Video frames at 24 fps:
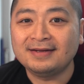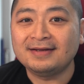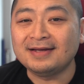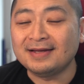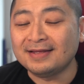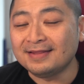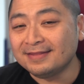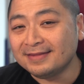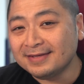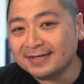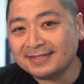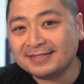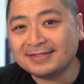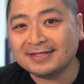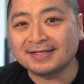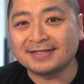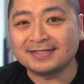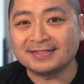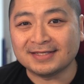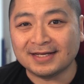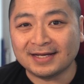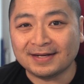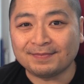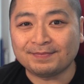In this
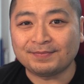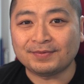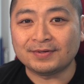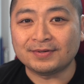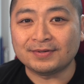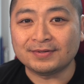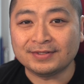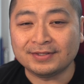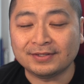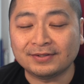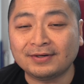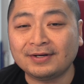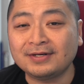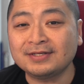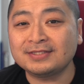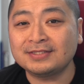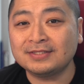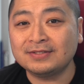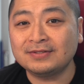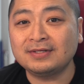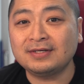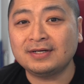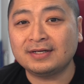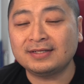example, you're
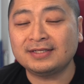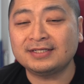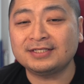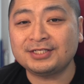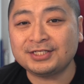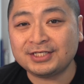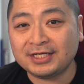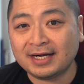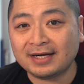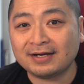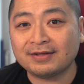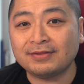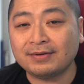also gonna check